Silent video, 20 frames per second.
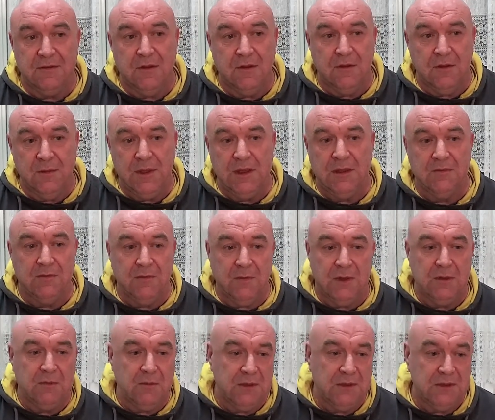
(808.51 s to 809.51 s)
you know what I mean,
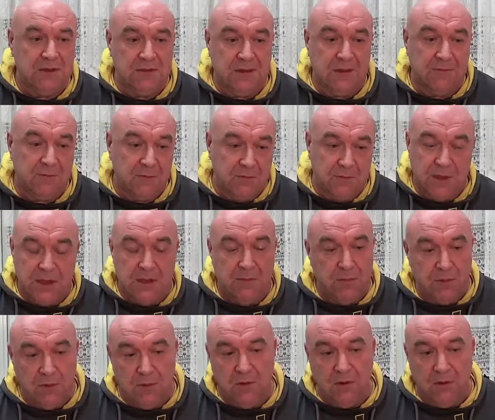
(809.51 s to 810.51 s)
with different
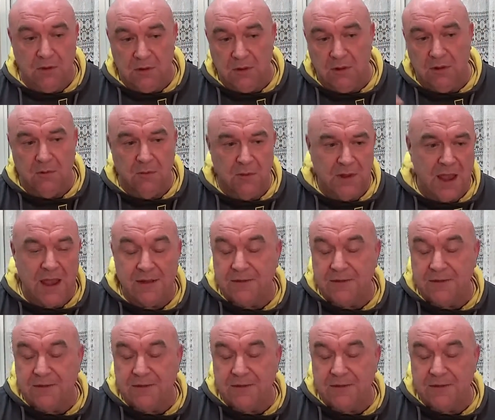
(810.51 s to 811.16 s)
people or what.